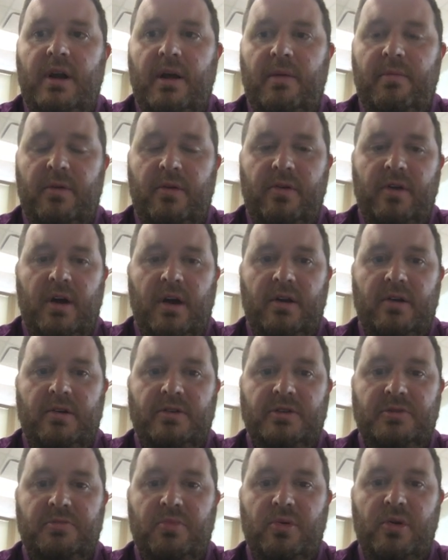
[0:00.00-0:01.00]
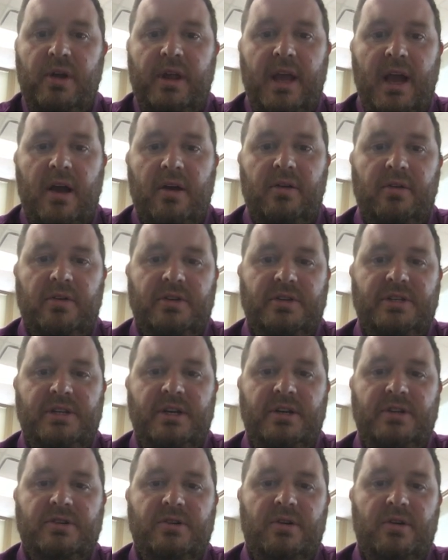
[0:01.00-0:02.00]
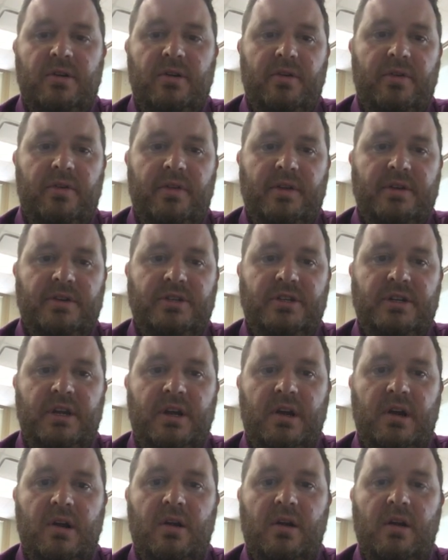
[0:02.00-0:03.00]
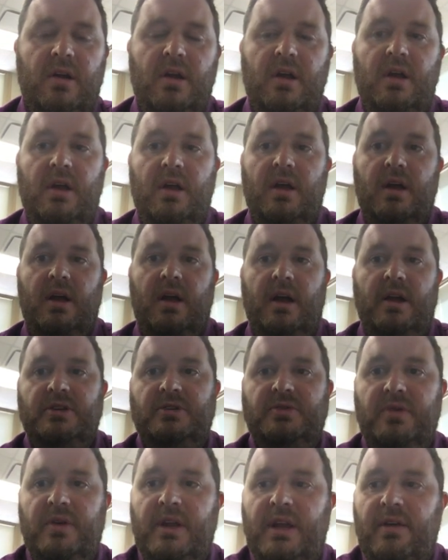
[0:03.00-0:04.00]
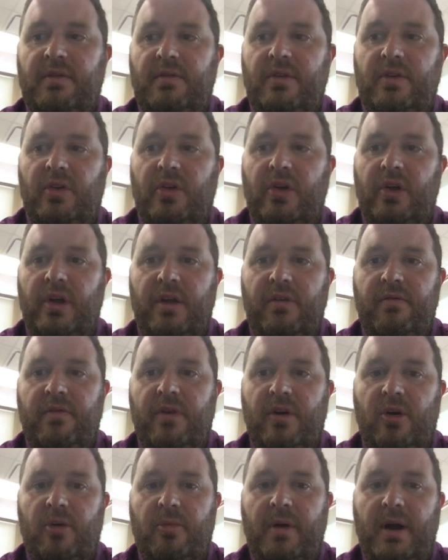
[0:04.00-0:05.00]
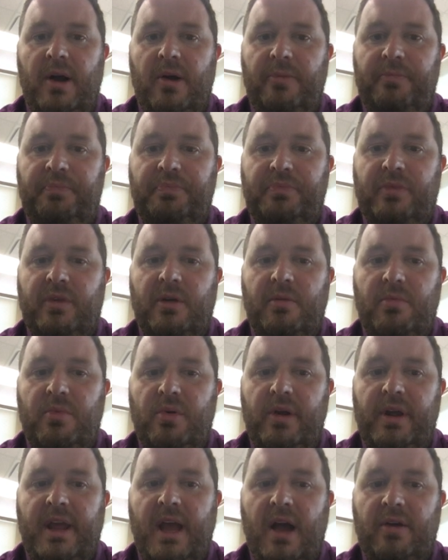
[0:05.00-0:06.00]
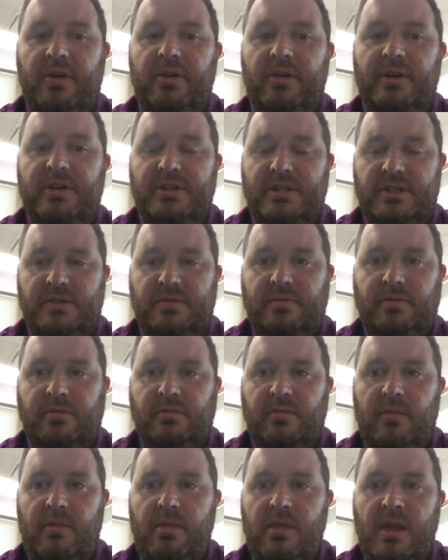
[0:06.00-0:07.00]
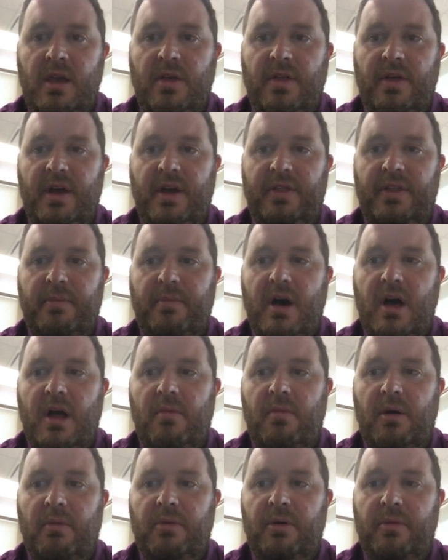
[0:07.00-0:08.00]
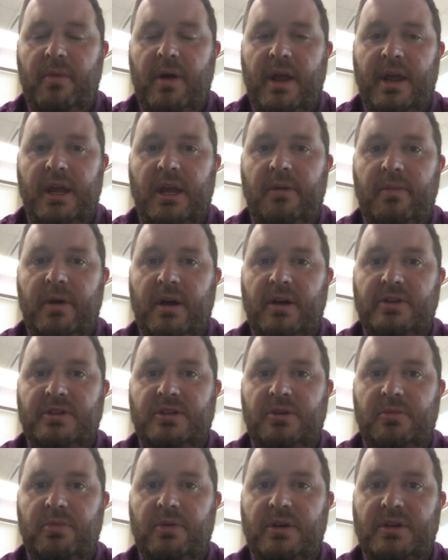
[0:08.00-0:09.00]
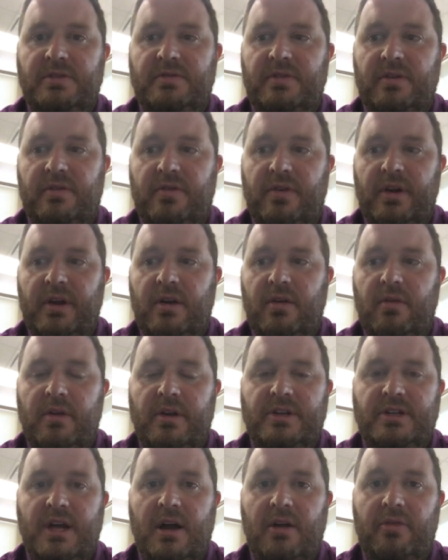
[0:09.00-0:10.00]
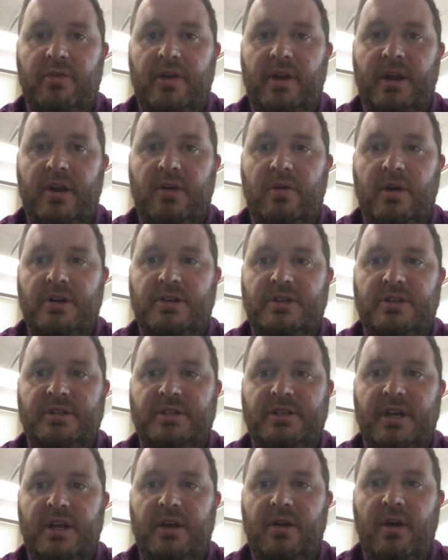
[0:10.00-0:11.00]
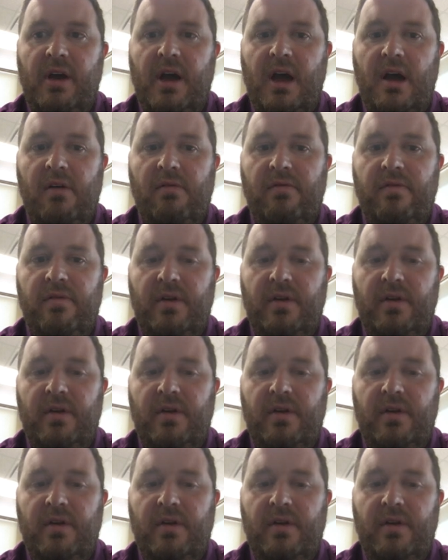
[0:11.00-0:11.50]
I'm your daughter's pre-calculus teacher this year. I just want to give you a little info about pre-calculus. And then at the bottom, I'll put my email, so please feel free to reach out with any questions that you have.